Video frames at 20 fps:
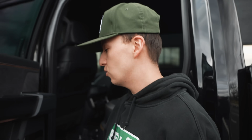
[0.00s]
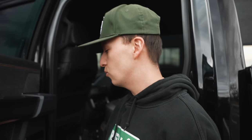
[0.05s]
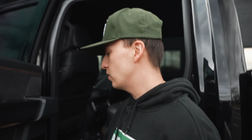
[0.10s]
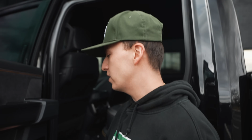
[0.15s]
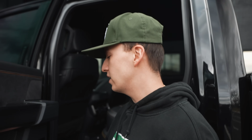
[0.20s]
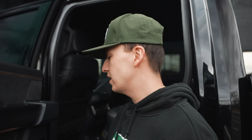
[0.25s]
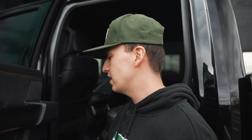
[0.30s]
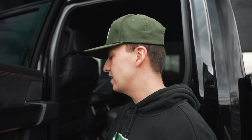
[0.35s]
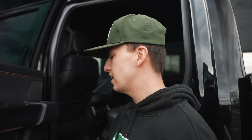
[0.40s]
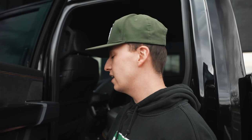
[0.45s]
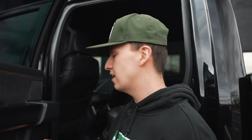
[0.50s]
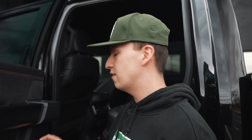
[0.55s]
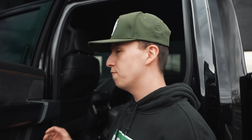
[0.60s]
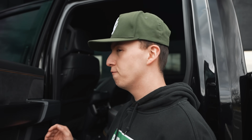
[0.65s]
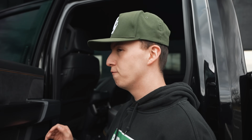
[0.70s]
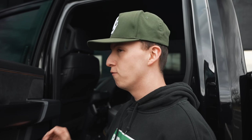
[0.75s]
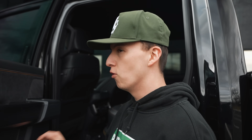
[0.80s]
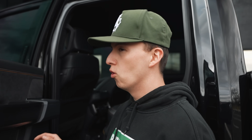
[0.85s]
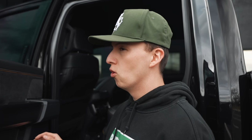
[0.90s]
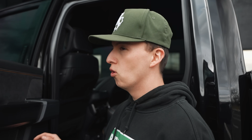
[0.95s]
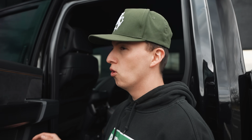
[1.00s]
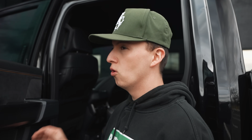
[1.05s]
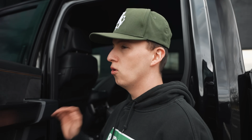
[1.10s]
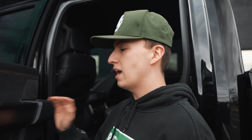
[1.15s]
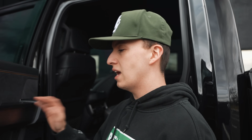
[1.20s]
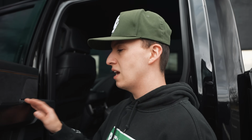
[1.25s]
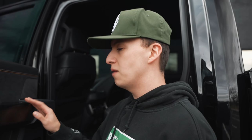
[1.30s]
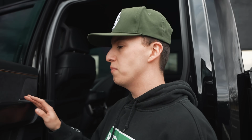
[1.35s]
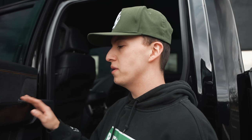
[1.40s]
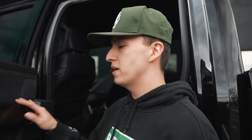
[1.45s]
we did full
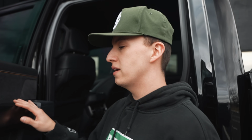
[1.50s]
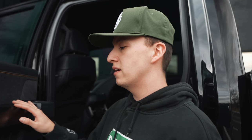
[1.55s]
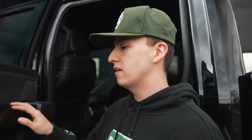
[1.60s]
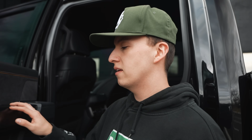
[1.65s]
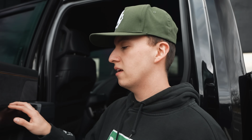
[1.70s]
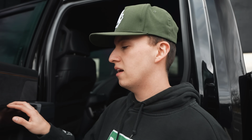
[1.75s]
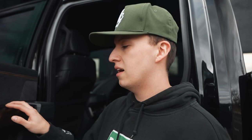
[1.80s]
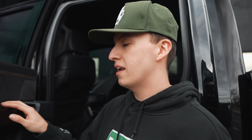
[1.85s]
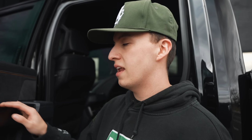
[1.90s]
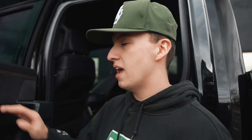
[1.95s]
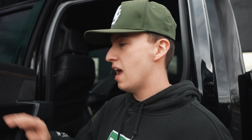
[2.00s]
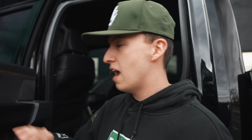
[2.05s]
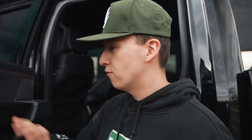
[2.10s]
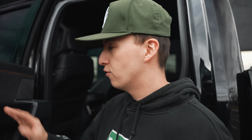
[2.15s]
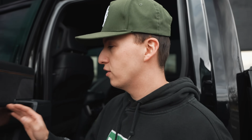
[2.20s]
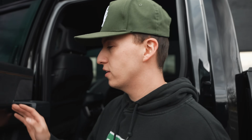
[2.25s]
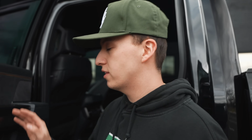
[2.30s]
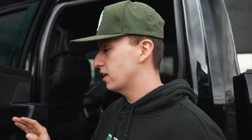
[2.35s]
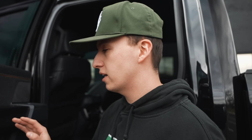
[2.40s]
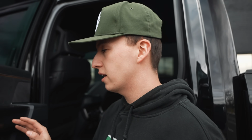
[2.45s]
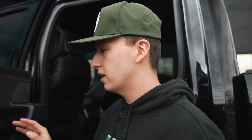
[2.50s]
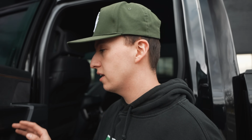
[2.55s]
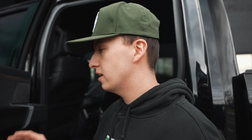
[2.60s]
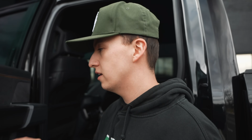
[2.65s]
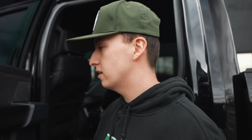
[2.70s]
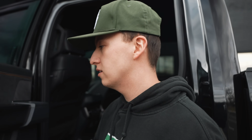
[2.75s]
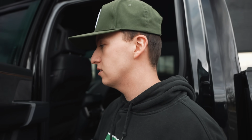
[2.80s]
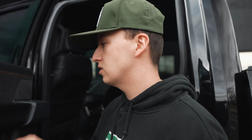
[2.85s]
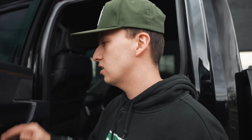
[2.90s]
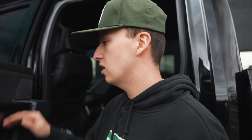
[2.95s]
ambient on everything in
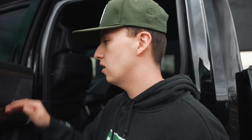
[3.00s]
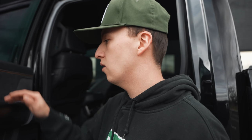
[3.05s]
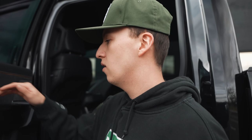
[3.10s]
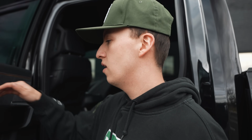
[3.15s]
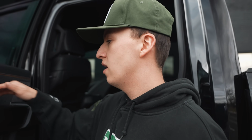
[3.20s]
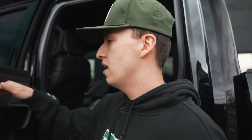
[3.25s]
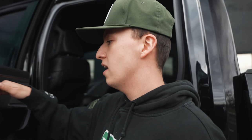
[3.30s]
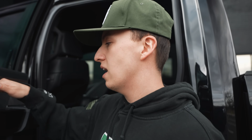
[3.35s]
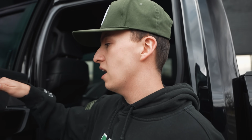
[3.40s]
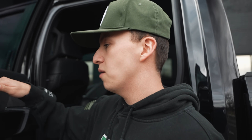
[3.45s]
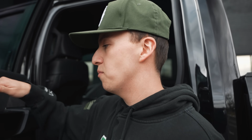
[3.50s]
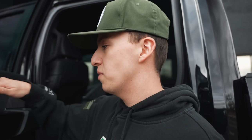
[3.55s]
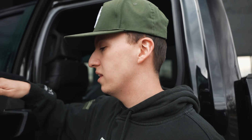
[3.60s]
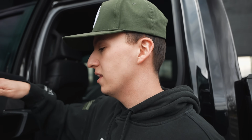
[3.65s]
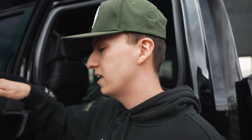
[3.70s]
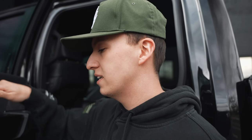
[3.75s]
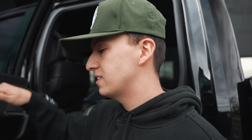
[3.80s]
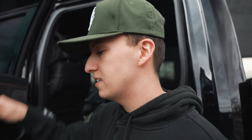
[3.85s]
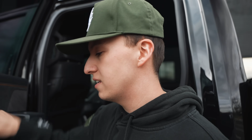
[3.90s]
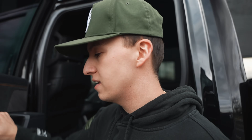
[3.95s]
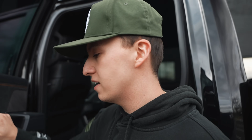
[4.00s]
here. So ambient lights in